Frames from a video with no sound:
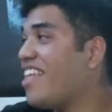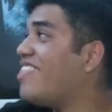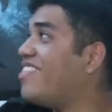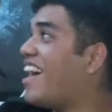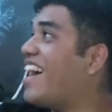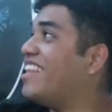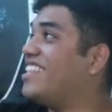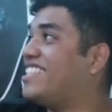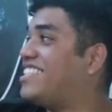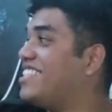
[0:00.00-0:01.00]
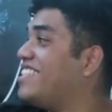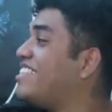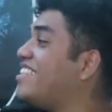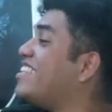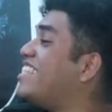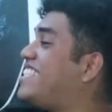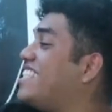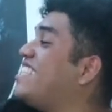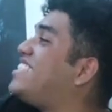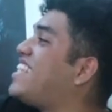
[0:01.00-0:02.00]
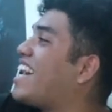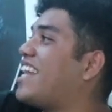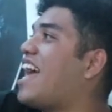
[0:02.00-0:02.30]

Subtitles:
that this it's not gonna